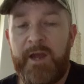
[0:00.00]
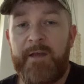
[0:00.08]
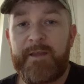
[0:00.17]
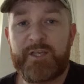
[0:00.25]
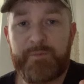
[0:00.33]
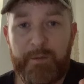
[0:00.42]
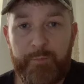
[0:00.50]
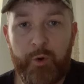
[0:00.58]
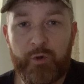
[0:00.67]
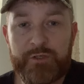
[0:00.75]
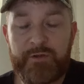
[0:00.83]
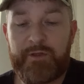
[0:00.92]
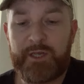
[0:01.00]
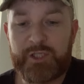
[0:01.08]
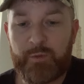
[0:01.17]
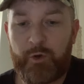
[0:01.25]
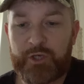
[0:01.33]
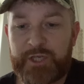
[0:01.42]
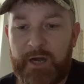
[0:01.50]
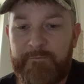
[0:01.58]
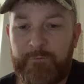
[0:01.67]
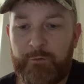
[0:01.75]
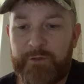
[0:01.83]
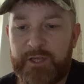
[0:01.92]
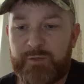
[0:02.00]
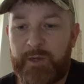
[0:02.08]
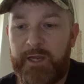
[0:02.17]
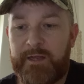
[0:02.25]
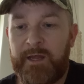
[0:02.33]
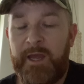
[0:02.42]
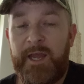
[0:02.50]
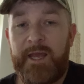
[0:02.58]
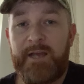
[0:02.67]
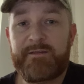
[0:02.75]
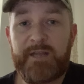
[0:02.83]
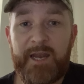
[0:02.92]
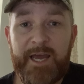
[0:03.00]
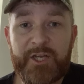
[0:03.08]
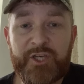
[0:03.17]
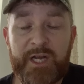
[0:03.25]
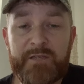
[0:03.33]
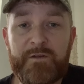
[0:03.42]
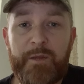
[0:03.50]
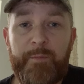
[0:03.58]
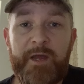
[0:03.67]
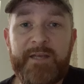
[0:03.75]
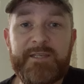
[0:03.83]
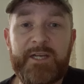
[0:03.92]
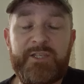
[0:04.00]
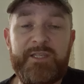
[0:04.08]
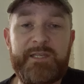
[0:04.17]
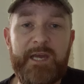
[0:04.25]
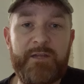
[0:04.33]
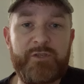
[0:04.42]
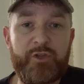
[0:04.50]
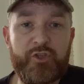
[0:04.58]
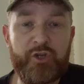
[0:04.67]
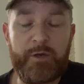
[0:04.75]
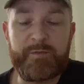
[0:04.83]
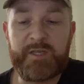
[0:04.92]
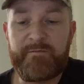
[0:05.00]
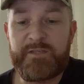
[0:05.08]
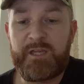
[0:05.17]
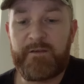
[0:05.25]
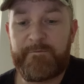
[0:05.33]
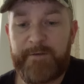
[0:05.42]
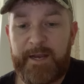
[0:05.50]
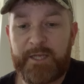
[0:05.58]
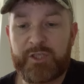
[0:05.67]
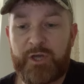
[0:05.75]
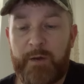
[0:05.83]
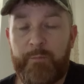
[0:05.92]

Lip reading: There's some important things to watch out for this week. It's the last chance for the players actually to get into the top 70 of the FedEx Cup